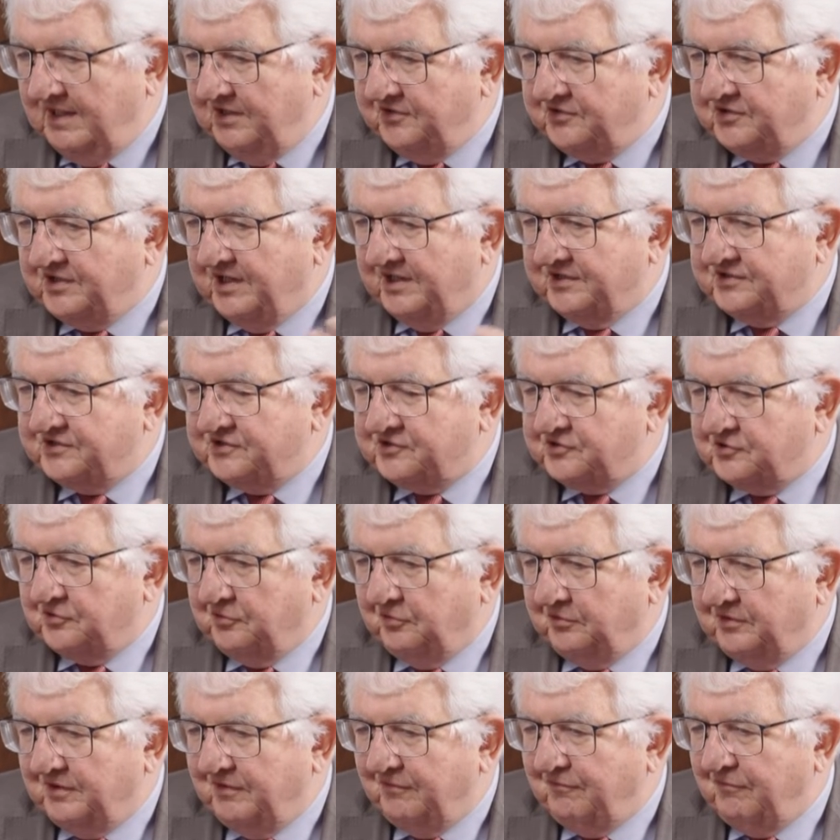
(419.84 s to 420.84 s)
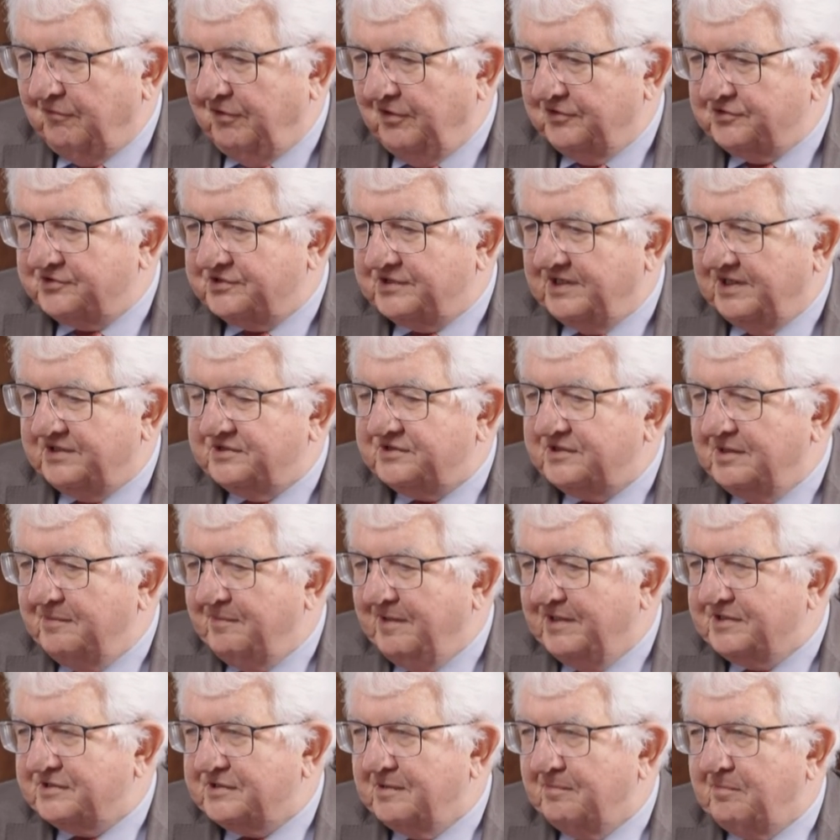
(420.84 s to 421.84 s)
I just saw the first
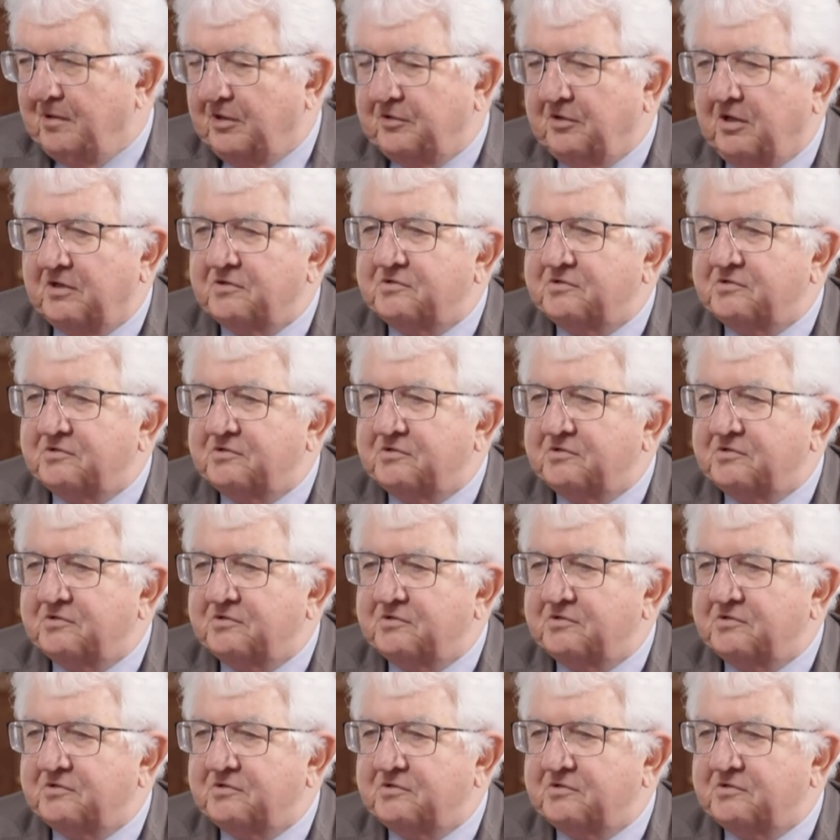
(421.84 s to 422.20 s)
estimates about